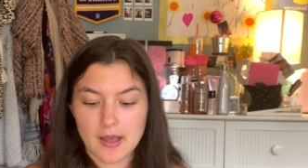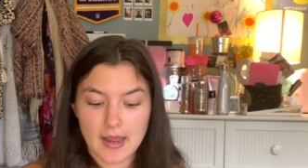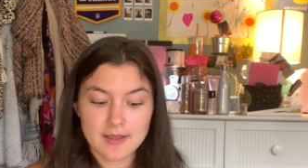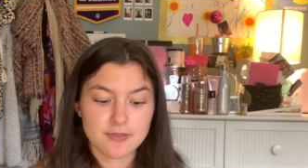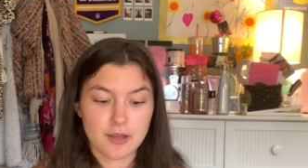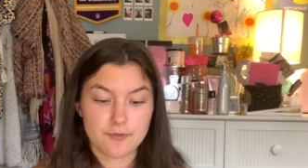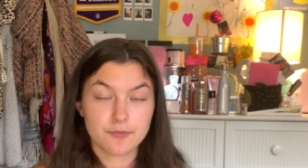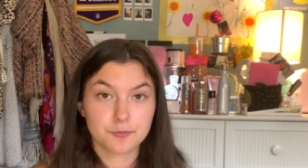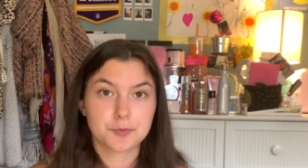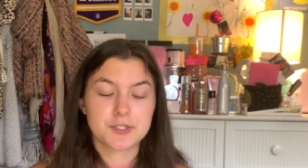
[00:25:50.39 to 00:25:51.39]
I love
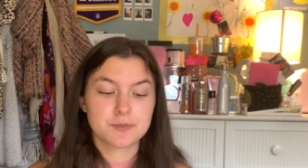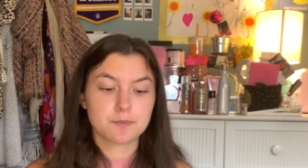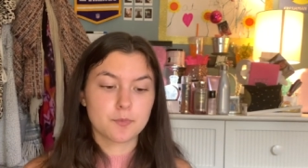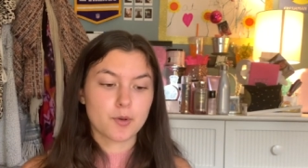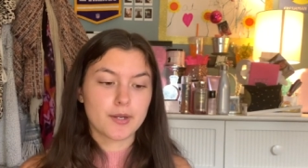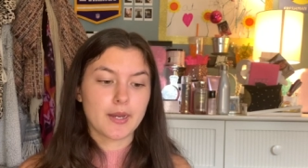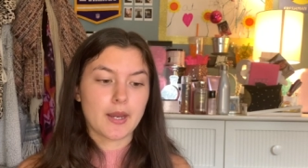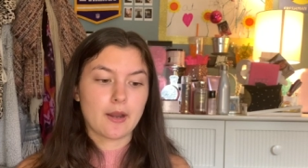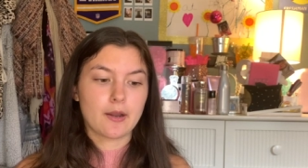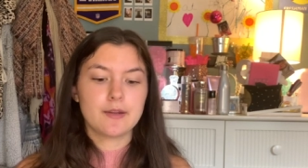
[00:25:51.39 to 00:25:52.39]
crisp morning
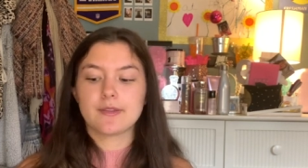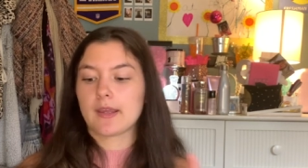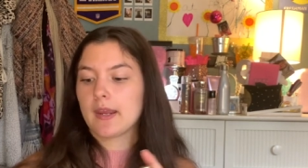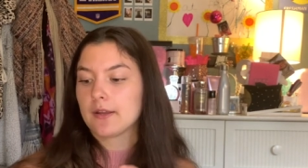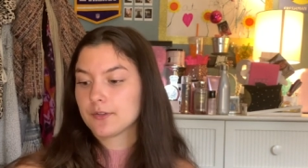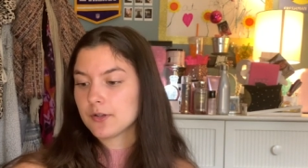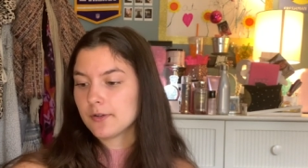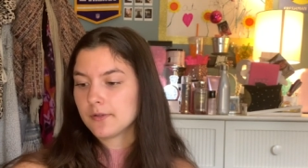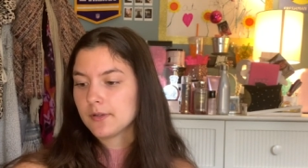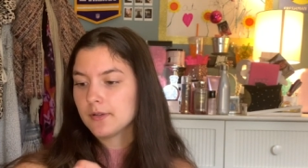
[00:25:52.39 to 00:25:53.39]
air and the candle.